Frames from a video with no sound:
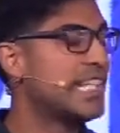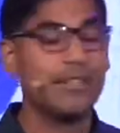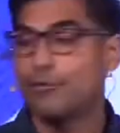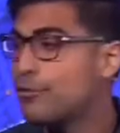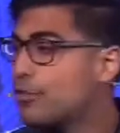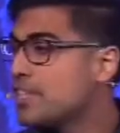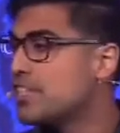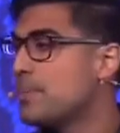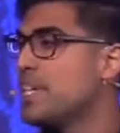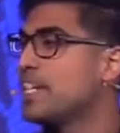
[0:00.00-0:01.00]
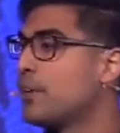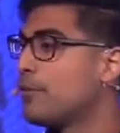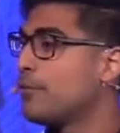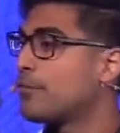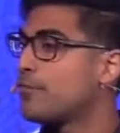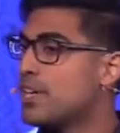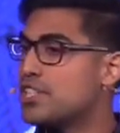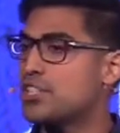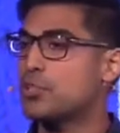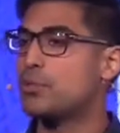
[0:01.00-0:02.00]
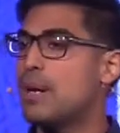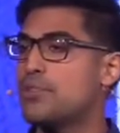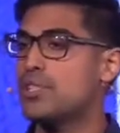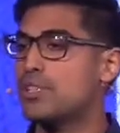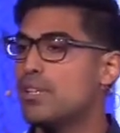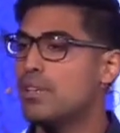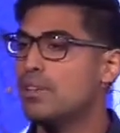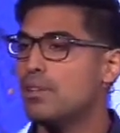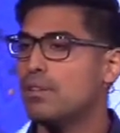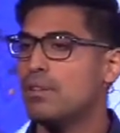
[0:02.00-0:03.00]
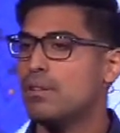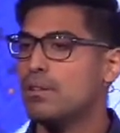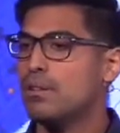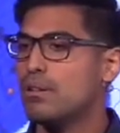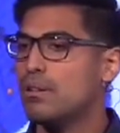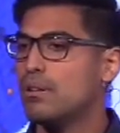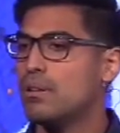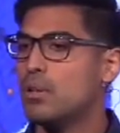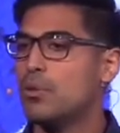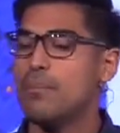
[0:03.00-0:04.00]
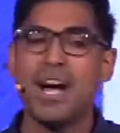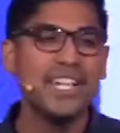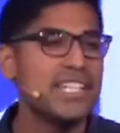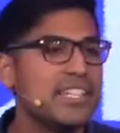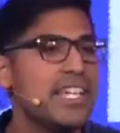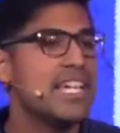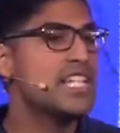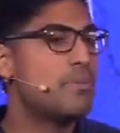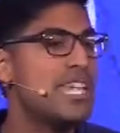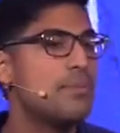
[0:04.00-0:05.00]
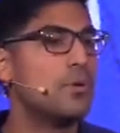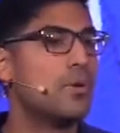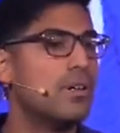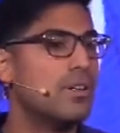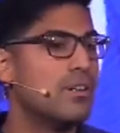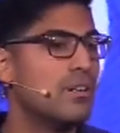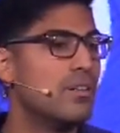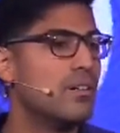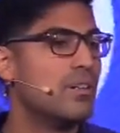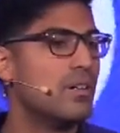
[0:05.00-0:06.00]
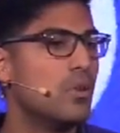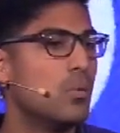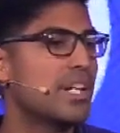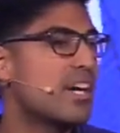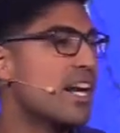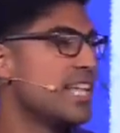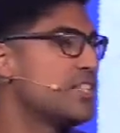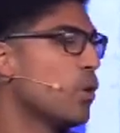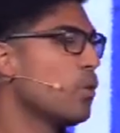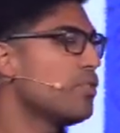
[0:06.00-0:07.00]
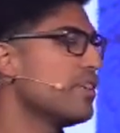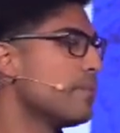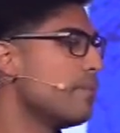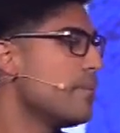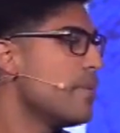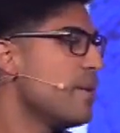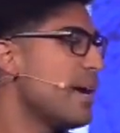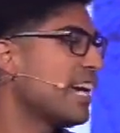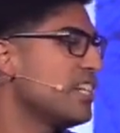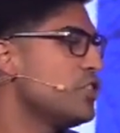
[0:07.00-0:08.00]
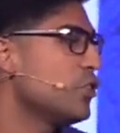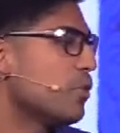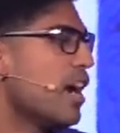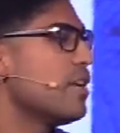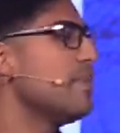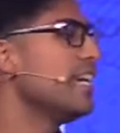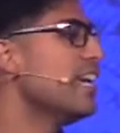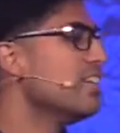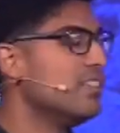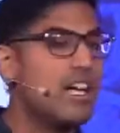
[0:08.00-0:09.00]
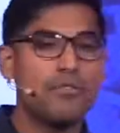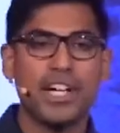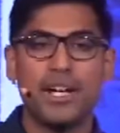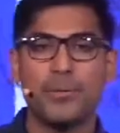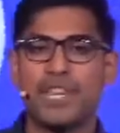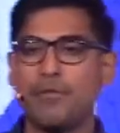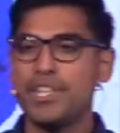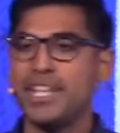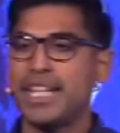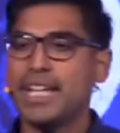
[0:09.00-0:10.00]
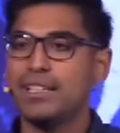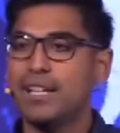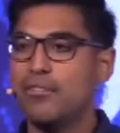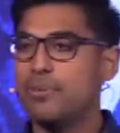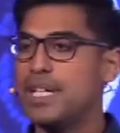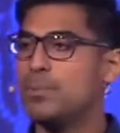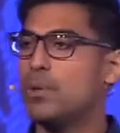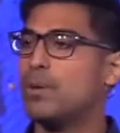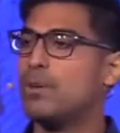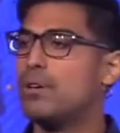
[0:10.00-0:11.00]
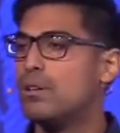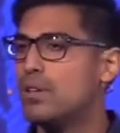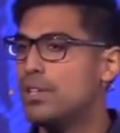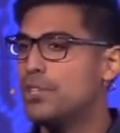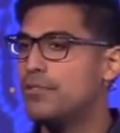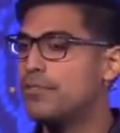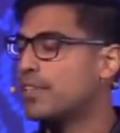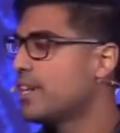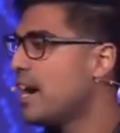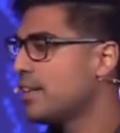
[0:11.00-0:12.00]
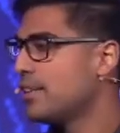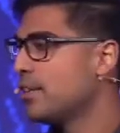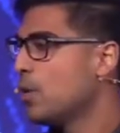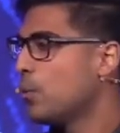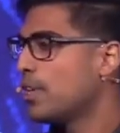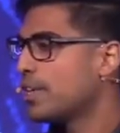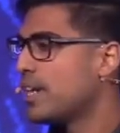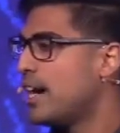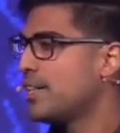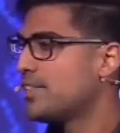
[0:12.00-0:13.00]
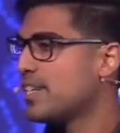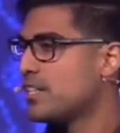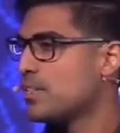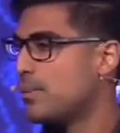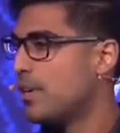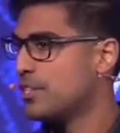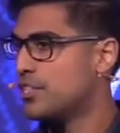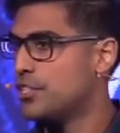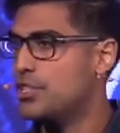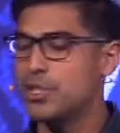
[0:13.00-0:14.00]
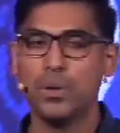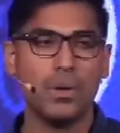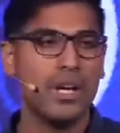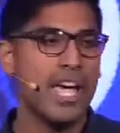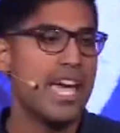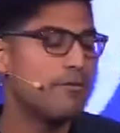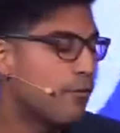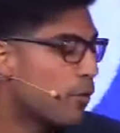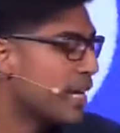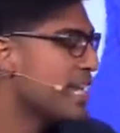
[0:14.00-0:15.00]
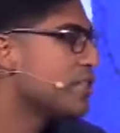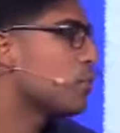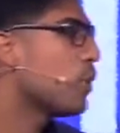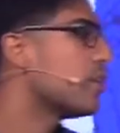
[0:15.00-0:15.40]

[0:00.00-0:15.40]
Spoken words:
He confronts them. He confronts the corruption, reminding his people what God had told them. Back in Deuteronomy, love God with everything and love people. You've forgotten what our God has set us apart to do. And for his